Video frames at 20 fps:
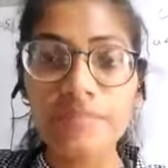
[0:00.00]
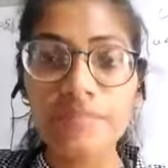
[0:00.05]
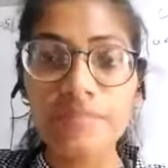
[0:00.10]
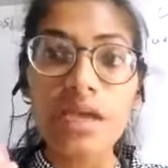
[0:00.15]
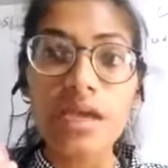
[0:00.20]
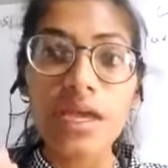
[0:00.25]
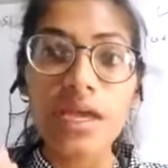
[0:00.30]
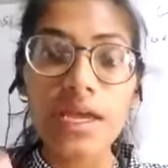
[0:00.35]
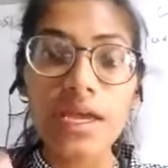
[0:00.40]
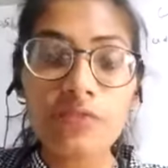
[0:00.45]

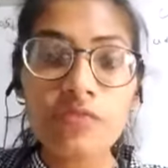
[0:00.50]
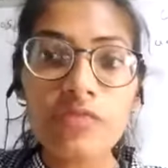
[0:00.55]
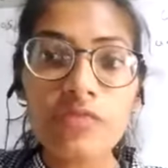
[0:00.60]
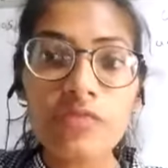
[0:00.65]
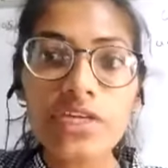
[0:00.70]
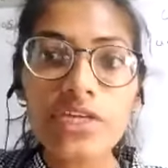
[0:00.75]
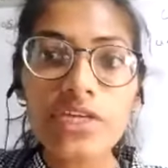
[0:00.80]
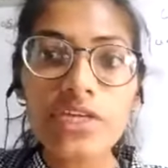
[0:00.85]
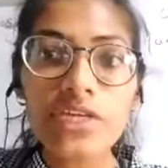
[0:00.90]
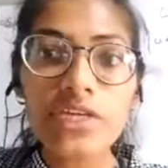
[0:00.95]
in which
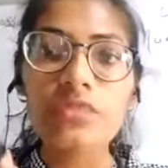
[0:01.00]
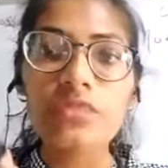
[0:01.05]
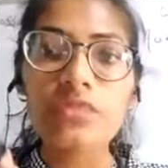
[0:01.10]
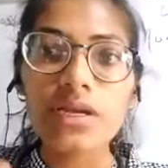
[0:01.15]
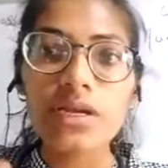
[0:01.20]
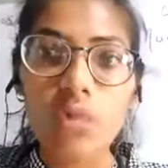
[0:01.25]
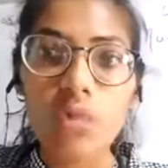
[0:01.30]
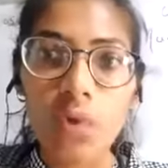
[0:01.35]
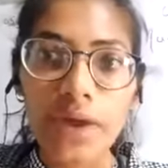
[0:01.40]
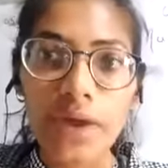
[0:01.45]
we are
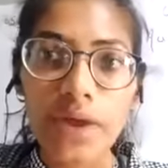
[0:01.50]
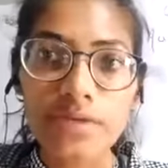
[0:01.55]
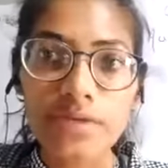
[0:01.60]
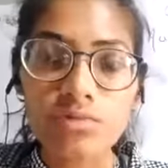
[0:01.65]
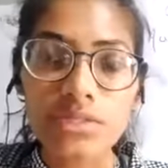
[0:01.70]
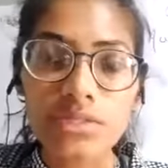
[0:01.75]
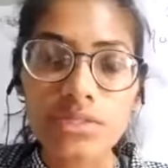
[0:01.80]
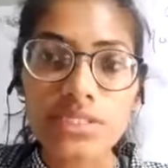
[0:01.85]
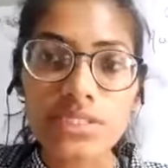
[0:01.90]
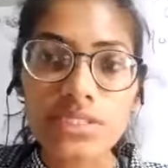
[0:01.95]
going to
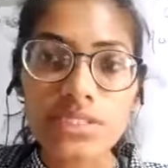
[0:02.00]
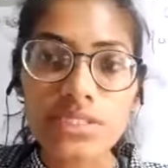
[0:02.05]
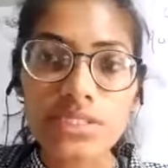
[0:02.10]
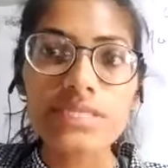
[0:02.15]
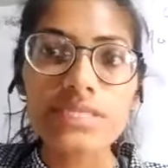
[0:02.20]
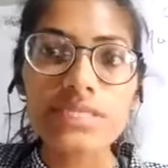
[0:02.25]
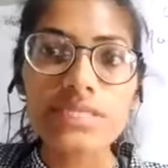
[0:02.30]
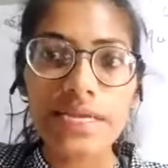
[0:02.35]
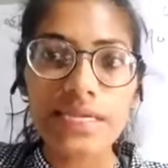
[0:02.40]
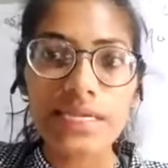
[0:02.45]
discuss
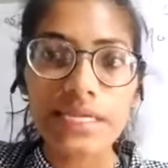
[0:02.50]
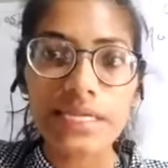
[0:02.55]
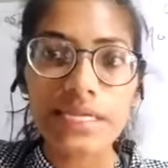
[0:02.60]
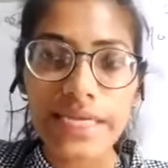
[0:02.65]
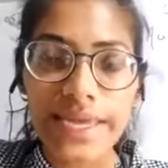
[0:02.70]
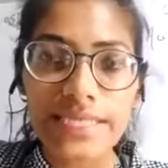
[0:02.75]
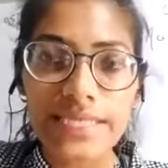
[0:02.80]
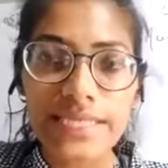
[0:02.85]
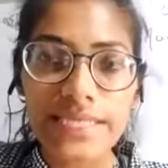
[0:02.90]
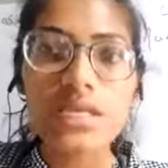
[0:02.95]
that
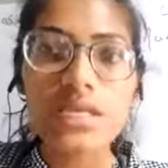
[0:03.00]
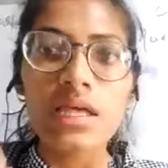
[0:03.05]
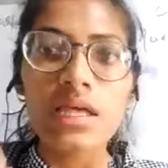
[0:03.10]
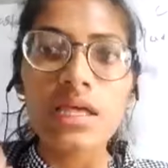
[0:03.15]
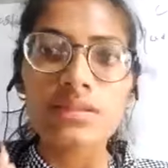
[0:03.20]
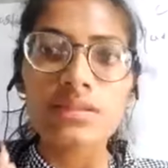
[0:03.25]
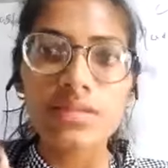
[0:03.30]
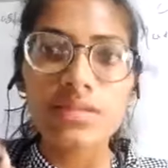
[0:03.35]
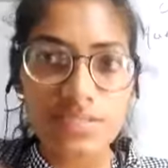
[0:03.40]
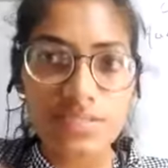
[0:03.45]
yes,
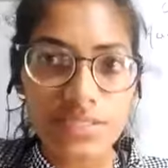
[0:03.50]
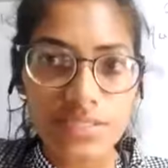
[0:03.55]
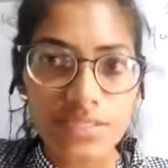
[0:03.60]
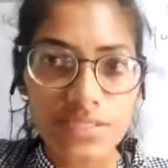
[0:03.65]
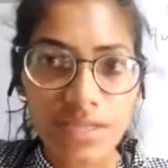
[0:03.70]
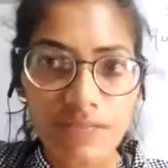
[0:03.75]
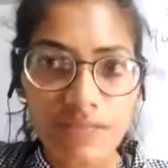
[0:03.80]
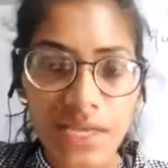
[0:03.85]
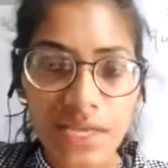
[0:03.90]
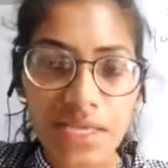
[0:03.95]
this is
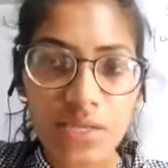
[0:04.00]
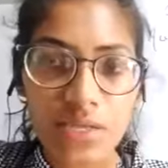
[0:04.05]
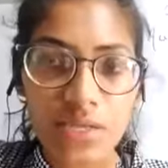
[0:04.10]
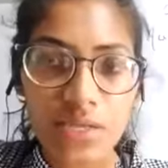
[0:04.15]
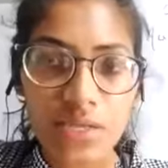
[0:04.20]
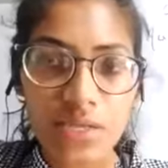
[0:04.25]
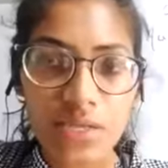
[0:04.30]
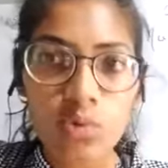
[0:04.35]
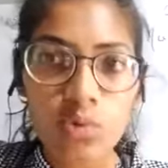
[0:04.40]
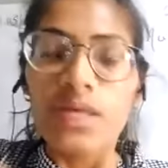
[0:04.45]
the
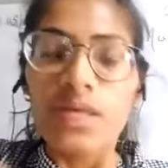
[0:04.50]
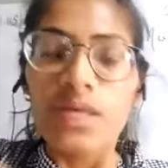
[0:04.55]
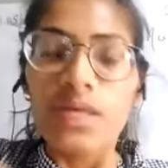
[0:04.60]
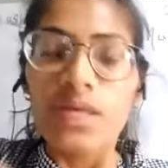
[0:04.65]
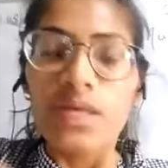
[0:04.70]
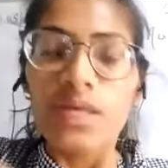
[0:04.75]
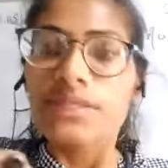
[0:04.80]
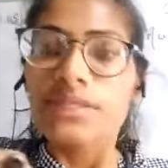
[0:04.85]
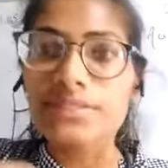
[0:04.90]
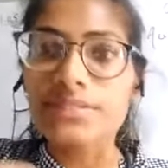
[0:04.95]
value, this
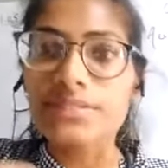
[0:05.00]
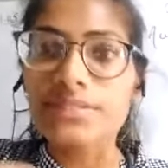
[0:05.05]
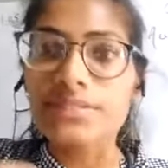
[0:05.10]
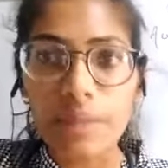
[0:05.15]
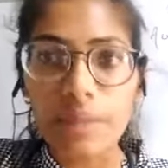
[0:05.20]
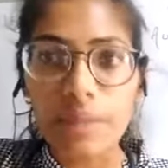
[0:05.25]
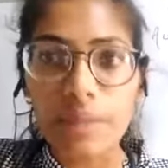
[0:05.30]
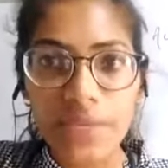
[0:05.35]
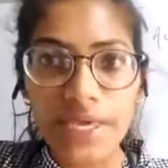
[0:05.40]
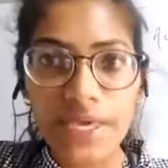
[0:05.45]
is the
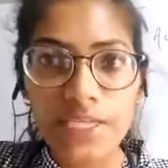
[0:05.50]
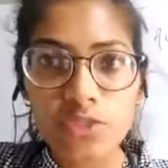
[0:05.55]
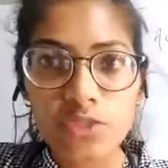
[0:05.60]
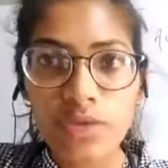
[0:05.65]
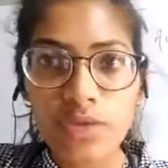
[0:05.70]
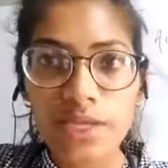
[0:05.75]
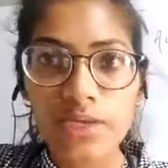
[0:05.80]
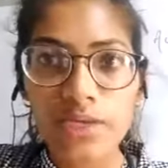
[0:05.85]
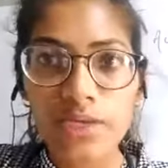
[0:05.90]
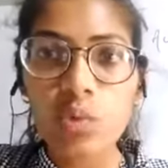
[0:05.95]
pH
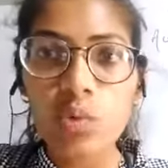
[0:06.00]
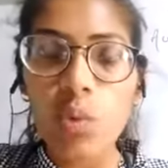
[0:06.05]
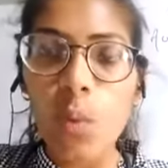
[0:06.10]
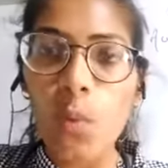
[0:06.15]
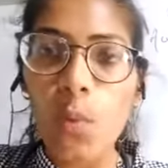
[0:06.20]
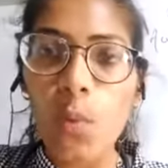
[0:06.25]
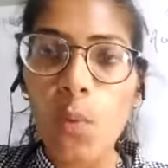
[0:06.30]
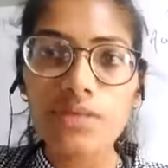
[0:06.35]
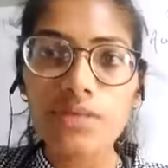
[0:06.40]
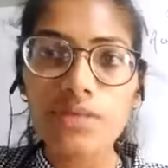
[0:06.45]
value,
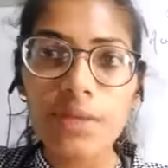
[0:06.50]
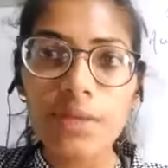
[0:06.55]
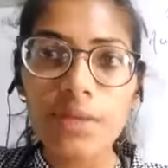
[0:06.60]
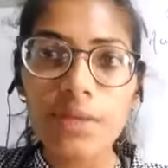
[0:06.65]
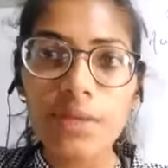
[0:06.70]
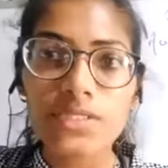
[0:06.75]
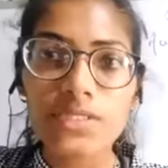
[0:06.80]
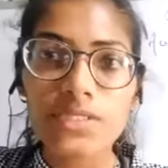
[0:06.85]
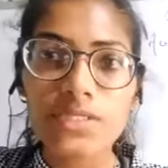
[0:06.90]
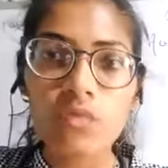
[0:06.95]
on the basis
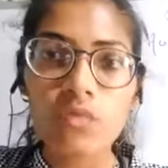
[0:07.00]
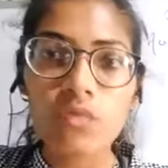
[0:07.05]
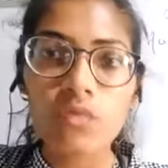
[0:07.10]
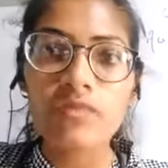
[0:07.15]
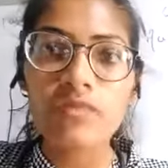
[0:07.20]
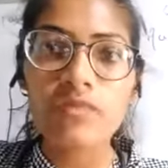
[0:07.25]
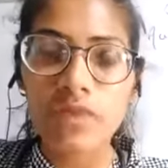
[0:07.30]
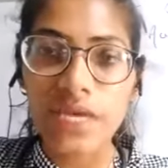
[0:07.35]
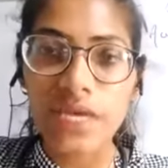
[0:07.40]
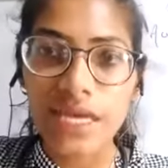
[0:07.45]
of we
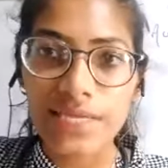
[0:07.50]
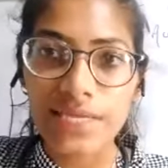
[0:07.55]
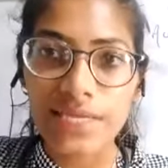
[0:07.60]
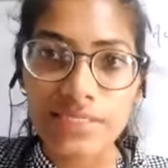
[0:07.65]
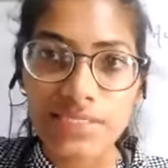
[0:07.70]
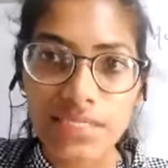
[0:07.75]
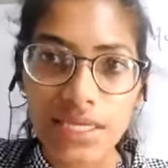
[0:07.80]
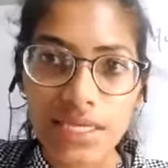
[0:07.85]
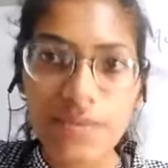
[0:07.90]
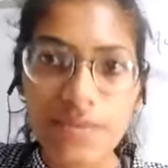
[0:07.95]
can
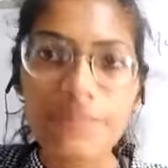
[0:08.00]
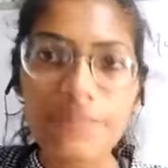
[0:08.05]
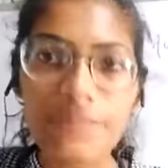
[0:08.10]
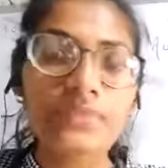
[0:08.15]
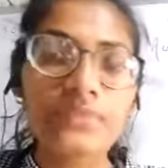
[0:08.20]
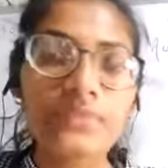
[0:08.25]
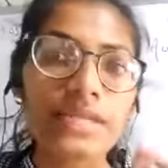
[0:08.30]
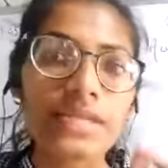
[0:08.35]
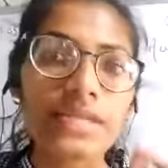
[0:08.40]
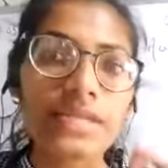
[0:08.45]
say
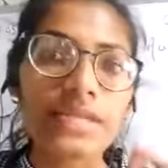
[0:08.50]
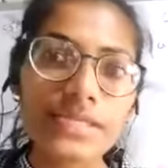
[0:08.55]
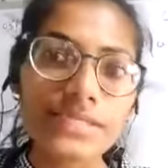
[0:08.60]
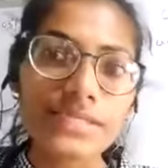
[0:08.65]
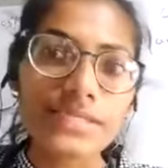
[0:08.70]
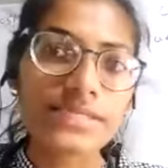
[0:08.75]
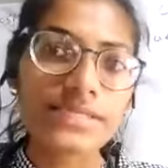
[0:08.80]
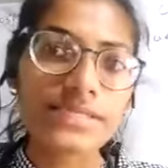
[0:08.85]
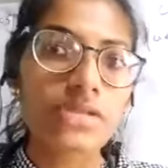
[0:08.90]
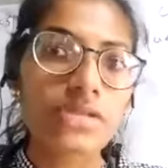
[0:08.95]
that this
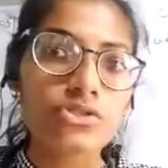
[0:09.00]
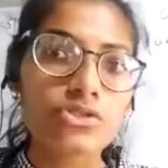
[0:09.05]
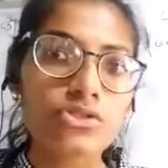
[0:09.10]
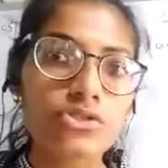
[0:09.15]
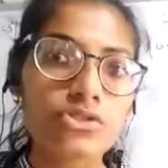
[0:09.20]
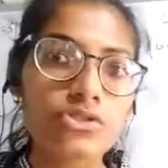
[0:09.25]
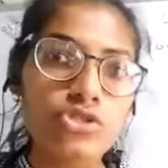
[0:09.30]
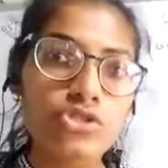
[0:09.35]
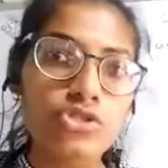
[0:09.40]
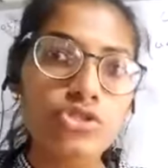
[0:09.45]
is our
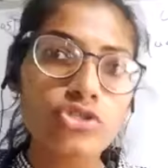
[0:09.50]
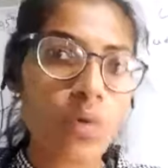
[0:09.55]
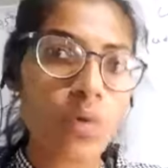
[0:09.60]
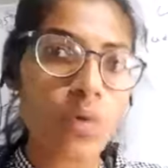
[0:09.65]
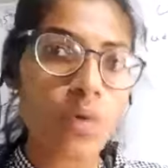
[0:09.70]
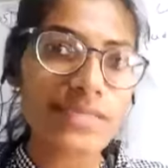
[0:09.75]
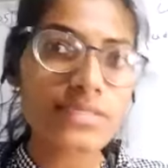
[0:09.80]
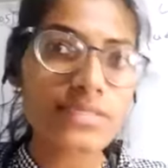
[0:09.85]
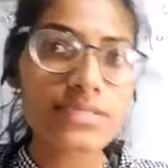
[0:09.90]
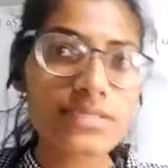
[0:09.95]
strong
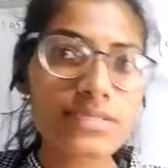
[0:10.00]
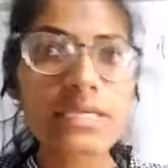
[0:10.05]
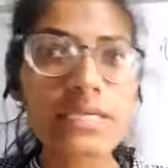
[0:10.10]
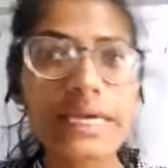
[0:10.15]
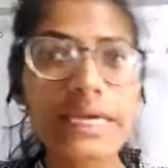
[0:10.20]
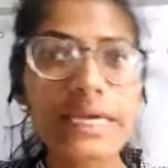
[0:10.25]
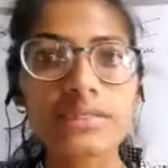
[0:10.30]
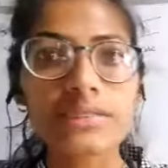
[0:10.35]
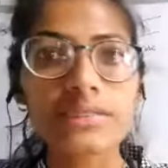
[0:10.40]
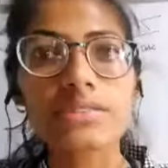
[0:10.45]
acid and
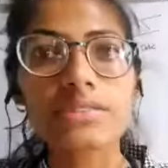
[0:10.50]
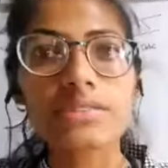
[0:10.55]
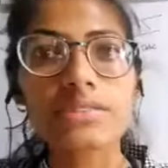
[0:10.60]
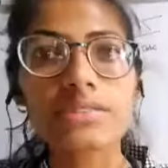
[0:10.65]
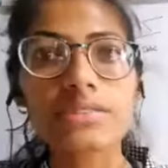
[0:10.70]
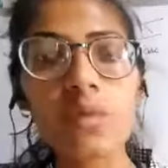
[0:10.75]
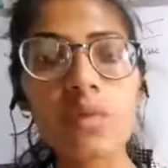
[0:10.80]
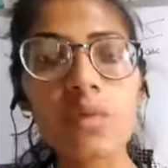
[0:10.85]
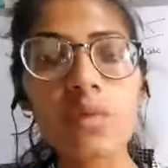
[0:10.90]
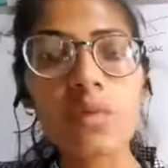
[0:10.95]
this is our
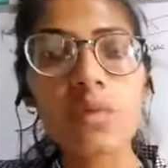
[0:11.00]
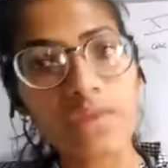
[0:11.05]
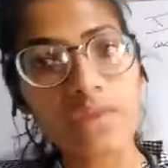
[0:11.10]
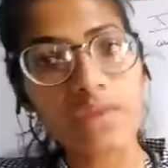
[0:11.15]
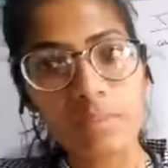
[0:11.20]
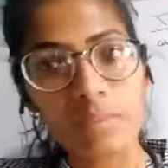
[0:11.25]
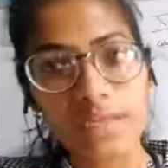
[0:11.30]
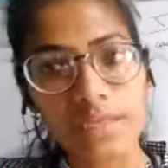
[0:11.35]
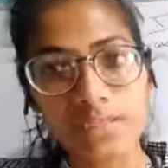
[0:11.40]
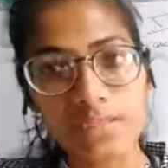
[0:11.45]
weak
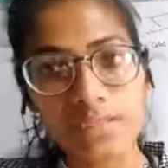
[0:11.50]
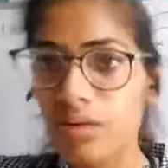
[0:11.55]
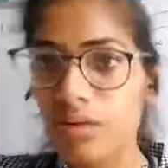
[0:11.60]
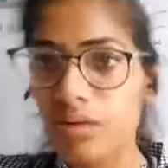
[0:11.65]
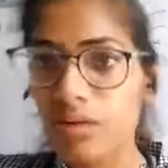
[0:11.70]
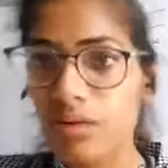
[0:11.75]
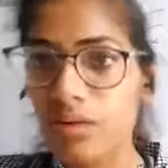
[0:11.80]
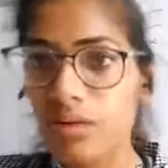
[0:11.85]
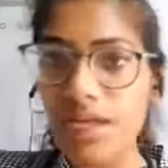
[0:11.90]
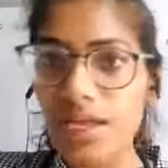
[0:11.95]
base.
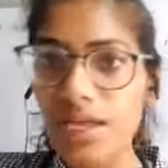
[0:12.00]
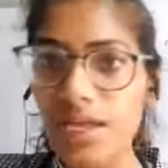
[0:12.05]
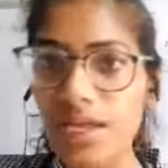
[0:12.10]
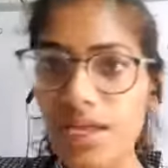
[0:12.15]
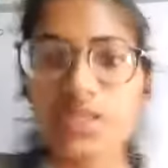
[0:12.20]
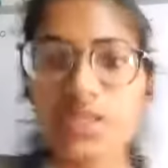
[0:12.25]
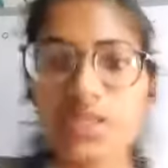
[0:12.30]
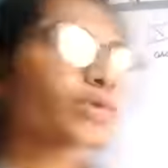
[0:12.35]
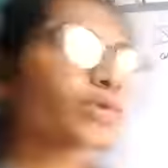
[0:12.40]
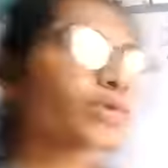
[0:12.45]
Okay,
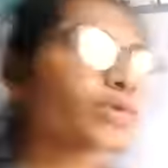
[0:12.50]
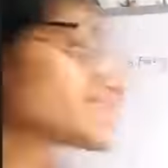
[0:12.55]
so let's